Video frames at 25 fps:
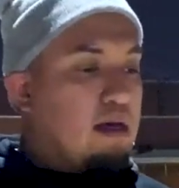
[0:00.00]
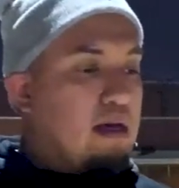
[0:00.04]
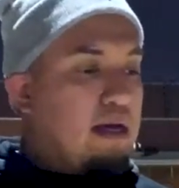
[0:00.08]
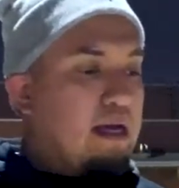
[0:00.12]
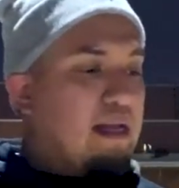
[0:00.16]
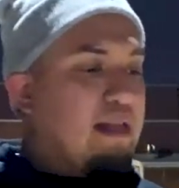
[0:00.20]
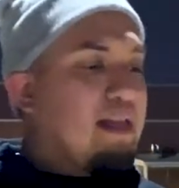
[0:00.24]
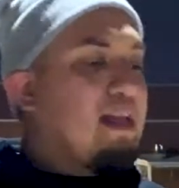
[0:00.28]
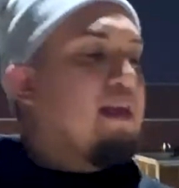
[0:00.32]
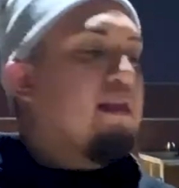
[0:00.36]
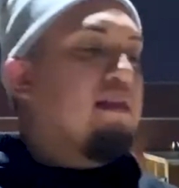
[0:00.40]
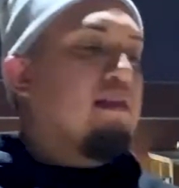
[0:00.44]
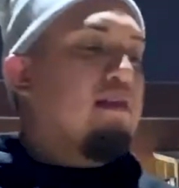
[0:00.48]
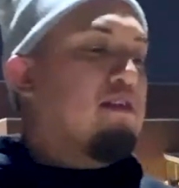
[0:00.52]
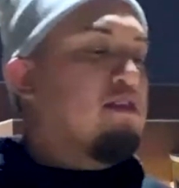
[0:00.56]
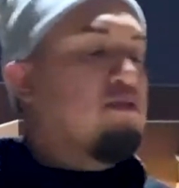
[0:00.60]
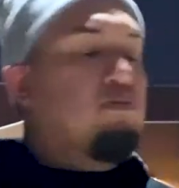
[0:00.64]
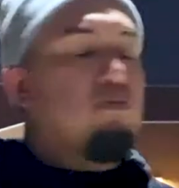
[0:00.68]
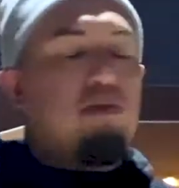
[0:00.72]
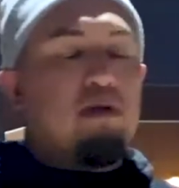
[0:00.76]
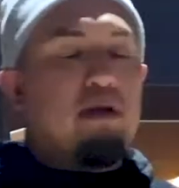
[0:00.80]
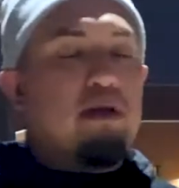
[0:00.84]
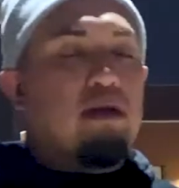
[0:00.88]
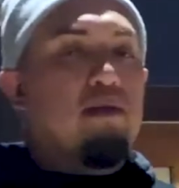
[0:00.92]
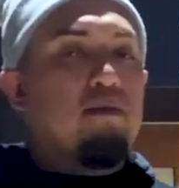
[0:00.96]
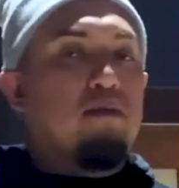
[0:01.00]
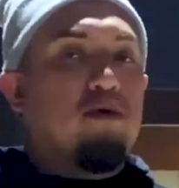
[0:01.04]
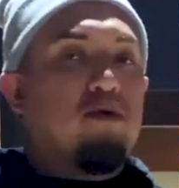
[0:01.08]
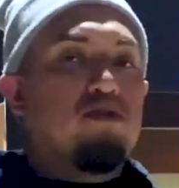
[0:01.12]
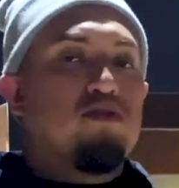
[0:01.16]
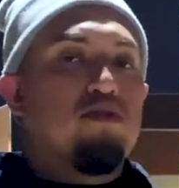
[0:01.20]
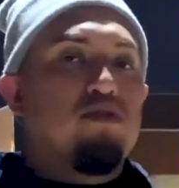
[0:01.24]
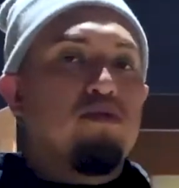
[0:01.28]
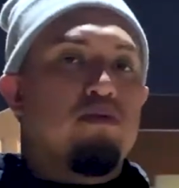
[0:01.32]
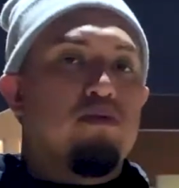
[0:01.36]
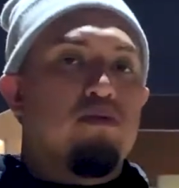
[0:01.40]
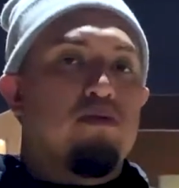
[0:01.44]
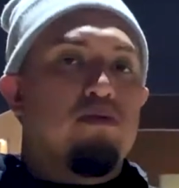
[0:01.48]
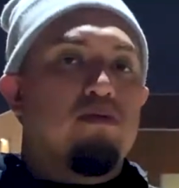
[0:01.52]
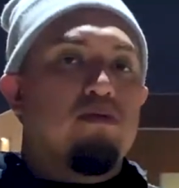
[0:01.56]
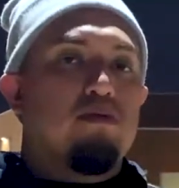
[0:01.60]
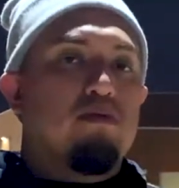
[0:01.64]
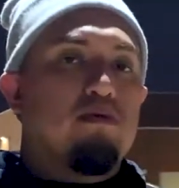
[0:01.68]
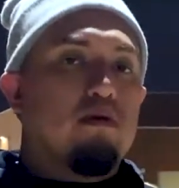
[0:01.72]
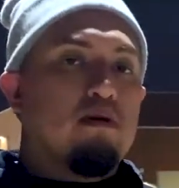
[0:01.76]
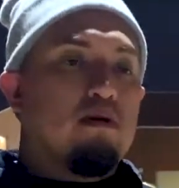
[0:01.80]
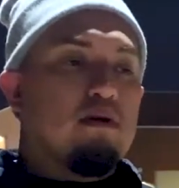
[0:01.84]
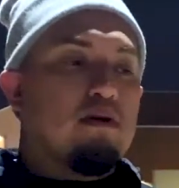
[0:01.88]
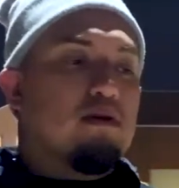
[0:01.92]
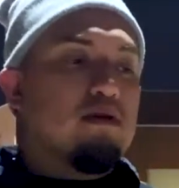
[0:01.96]
And that does bring an emotional
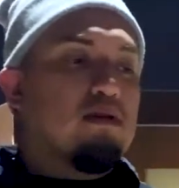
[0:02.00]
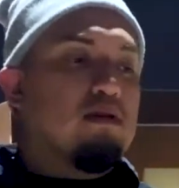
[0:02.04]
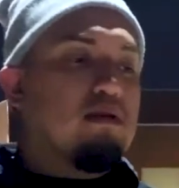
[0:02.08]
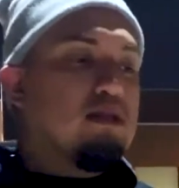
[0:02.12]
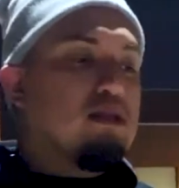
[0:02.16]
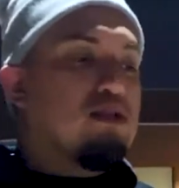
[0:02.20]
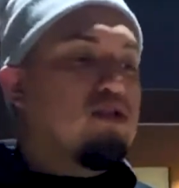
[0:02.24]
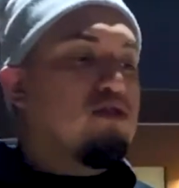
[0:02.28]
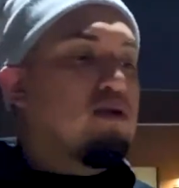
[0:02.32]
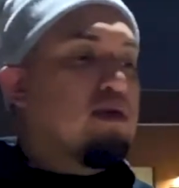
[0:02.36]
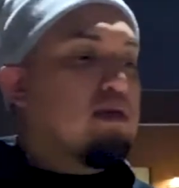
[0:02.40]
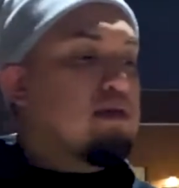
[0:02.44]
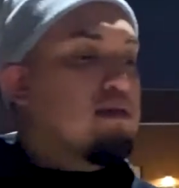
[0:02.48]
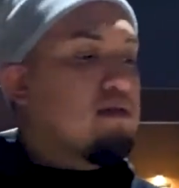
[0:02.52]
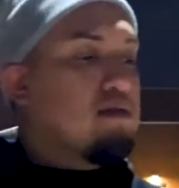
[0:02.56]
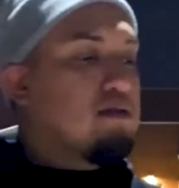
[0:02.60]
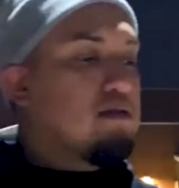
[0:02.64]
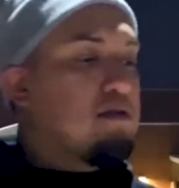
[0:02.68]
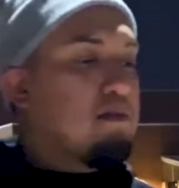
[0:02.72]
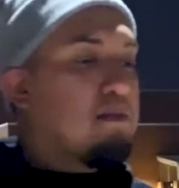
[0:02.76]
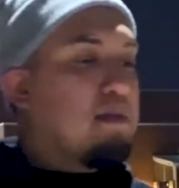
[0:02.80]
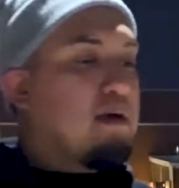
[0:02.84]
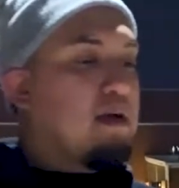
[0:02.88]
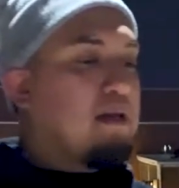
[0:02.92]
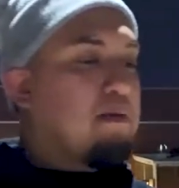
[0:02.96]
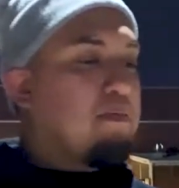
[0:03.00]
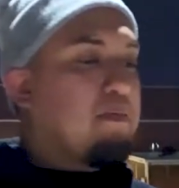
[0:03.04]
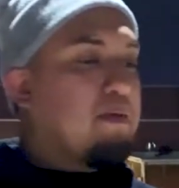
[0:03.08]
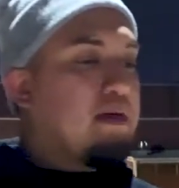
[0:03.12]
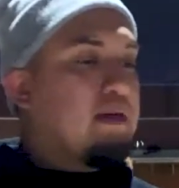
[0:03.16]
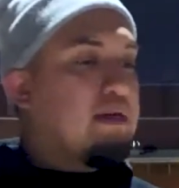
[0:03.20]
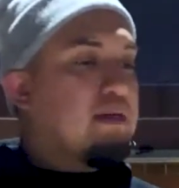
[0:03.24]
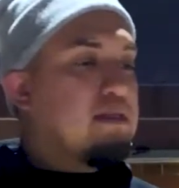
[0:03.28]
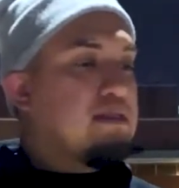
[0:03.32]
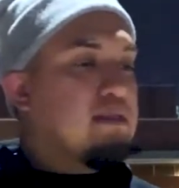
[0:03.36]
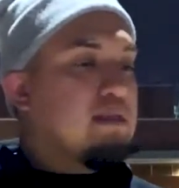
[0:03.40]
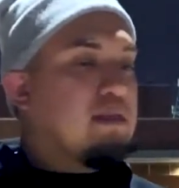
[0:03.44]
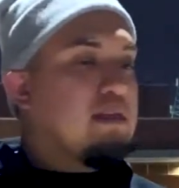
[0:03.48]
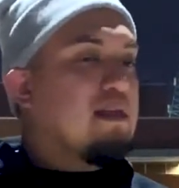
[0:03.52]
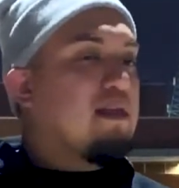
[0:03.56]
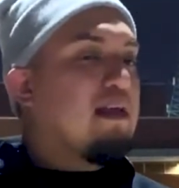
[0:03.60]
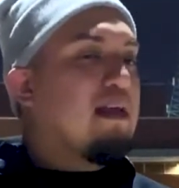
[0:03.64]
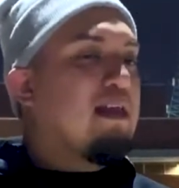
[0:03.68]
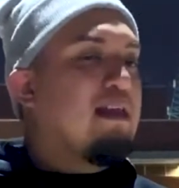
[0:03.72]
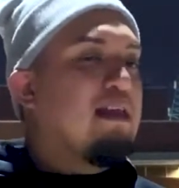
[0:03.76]
uh, distress of somebody because it, it